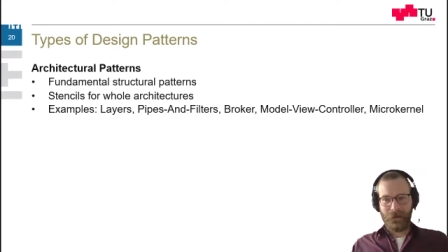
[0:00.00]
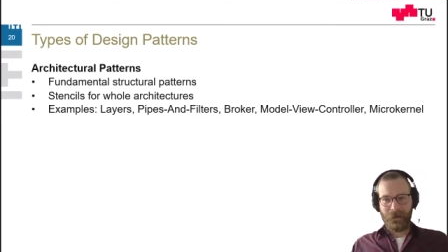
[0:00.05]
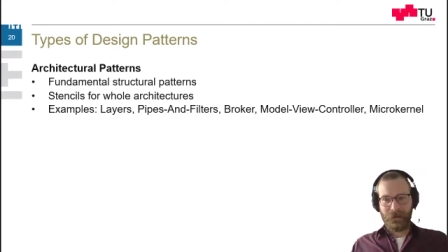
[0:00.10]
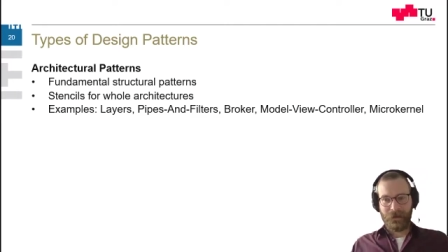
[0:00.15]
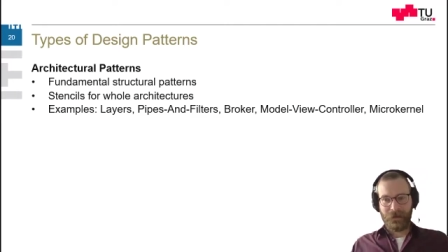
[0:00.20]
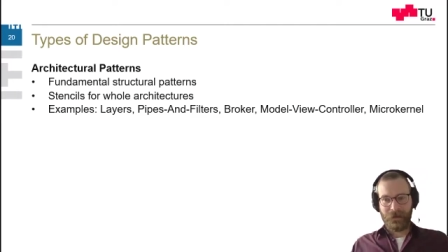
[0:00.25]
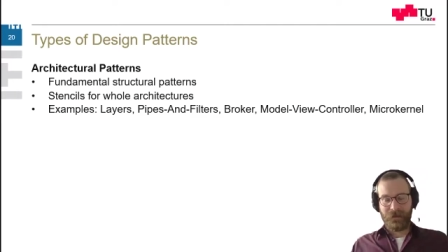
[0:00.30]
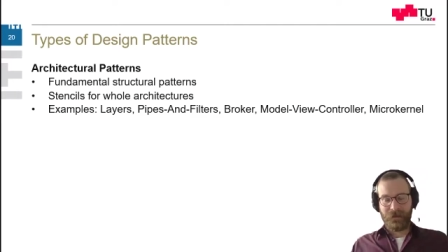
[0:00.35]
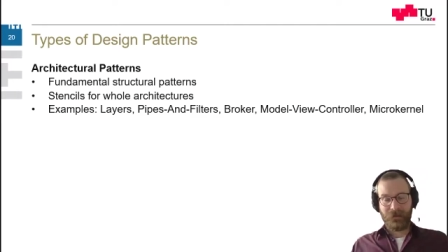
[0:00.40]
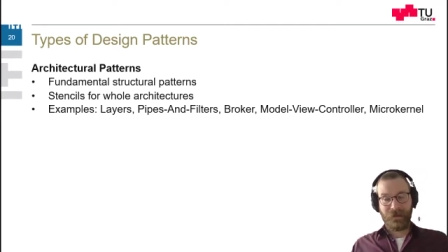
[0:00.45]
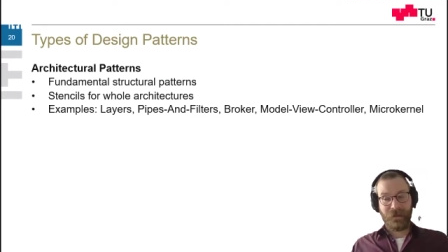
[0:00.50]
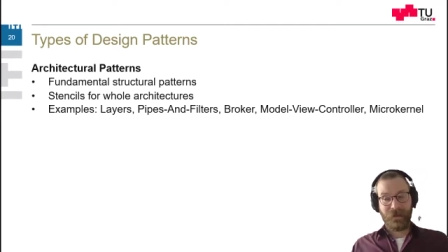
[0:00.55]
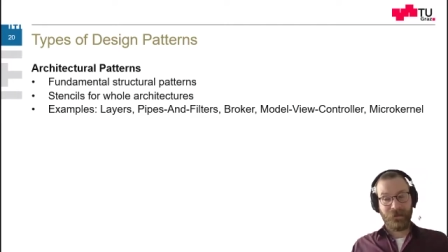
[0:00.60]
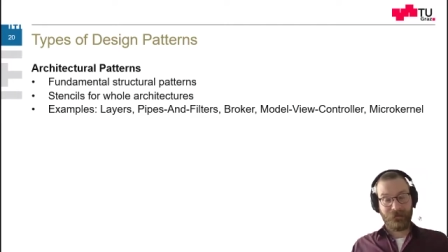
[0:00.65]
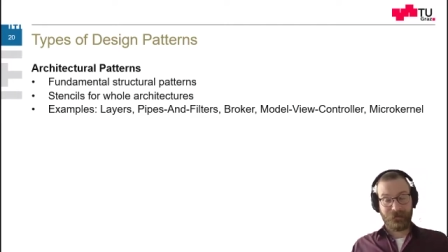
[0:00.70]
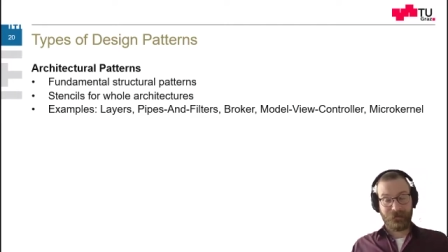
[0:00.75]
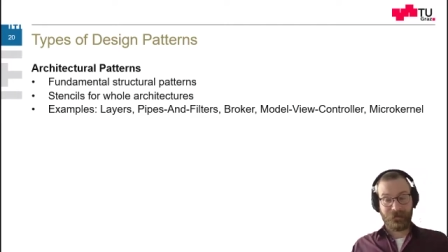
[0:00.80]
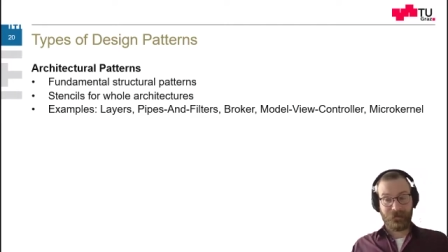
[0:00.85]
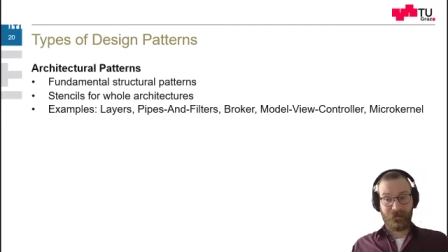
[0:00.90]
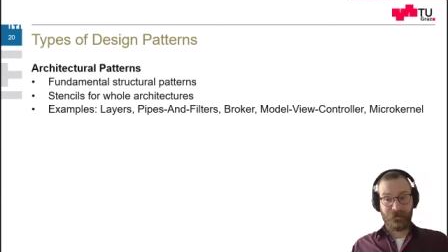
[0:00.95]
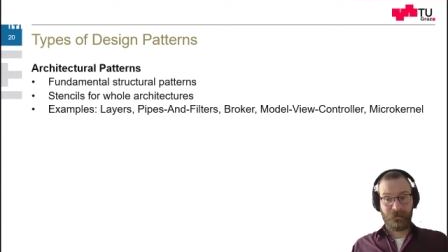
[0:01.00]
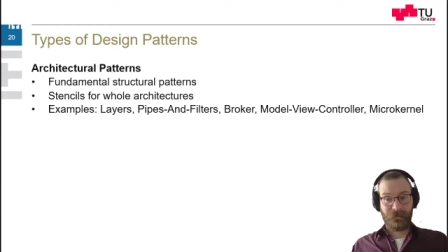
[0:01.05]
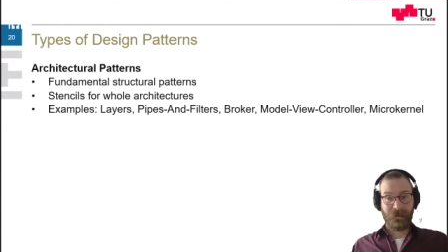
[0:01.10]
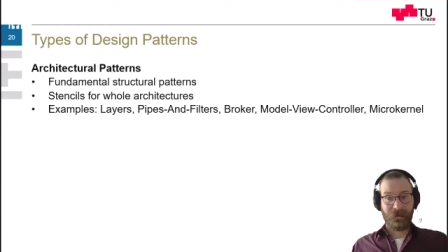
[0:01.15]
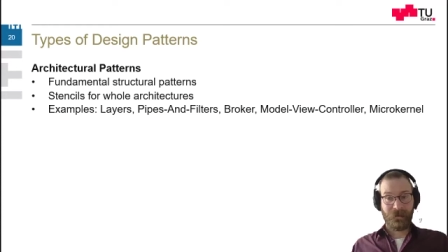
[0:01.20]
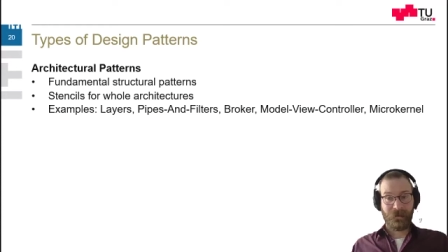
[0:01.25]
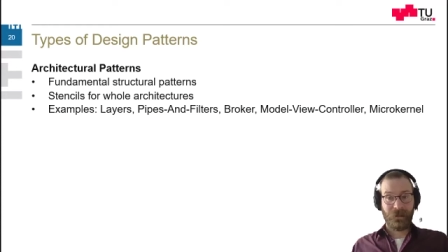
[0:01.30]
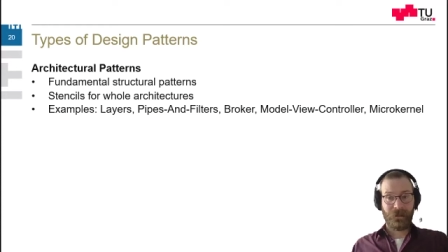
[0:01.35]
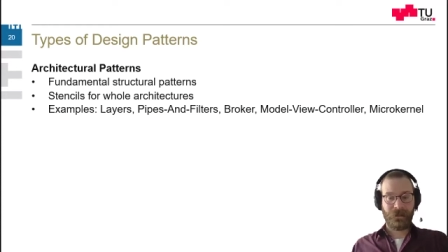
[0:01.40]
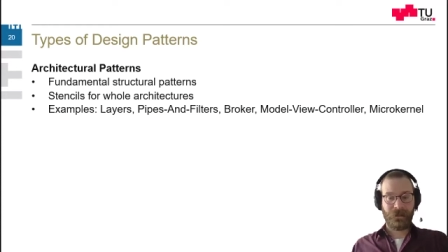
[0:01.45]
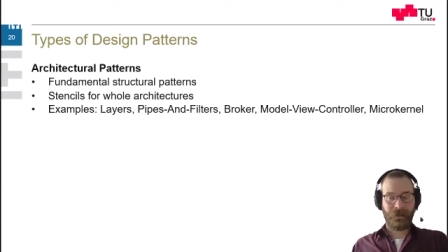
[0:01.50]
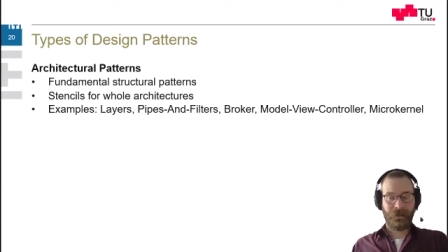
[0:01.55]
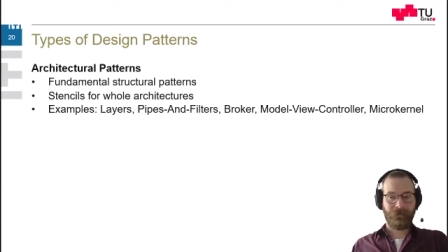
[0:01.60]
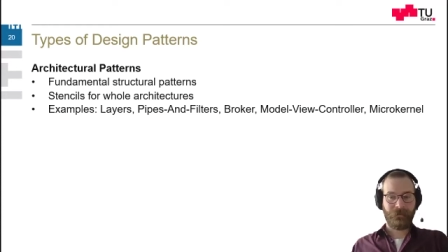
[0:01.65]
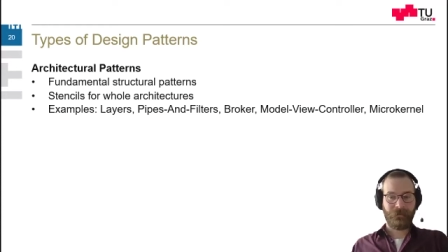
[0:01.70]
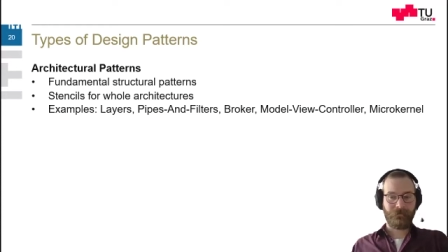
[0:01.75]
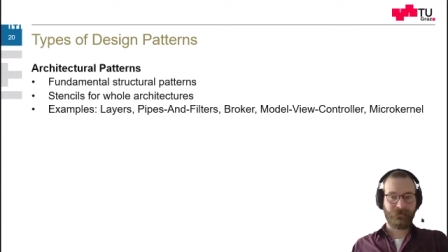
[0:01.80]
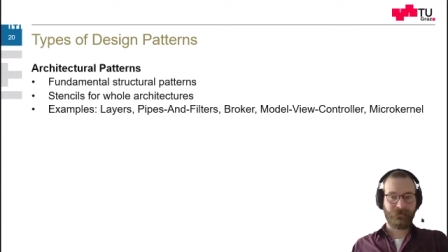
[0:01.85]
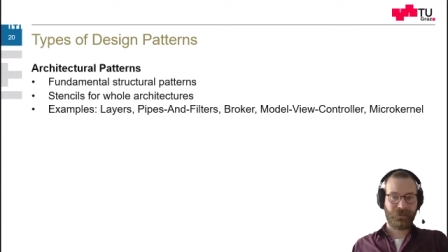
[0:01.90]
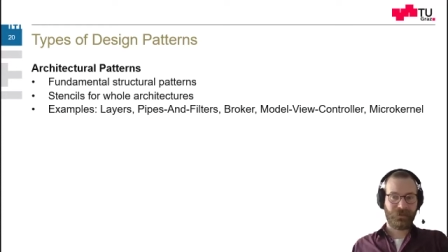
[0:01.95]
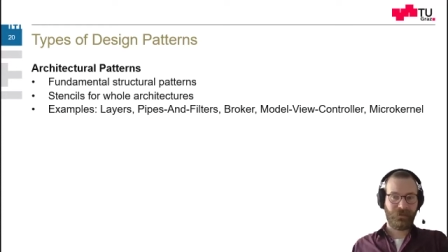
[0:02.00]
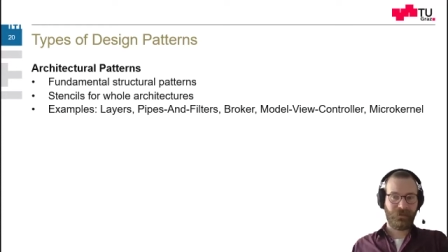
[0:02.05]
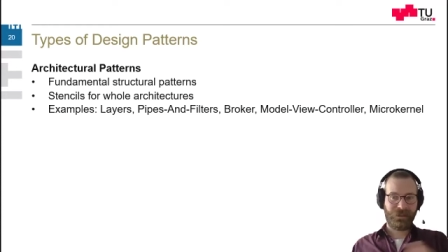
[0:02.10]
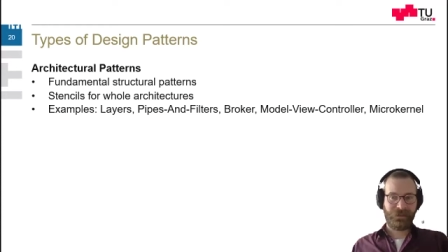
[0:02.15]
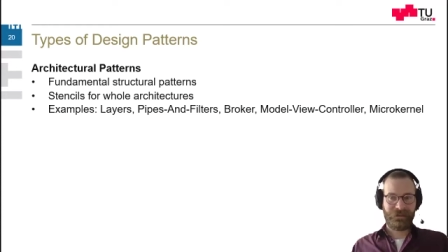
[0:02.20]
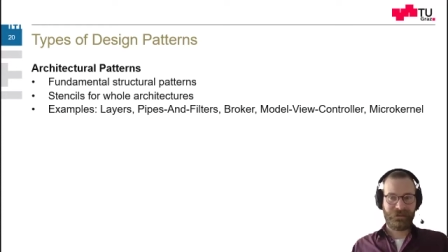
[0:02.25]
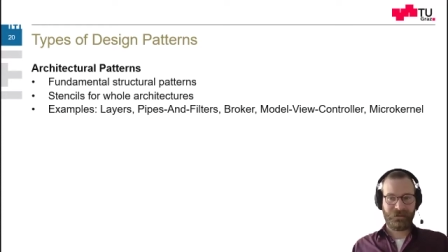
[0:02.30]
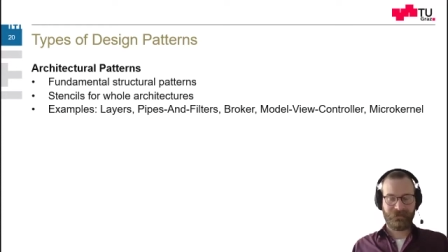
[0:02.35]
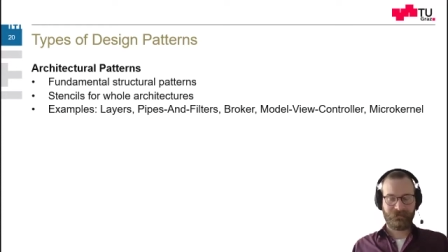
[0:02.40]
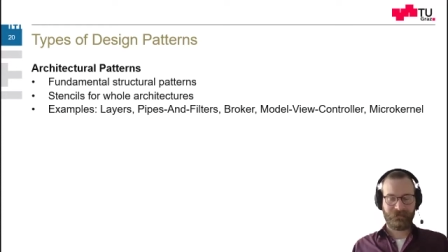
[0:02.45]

you have to yeah, completely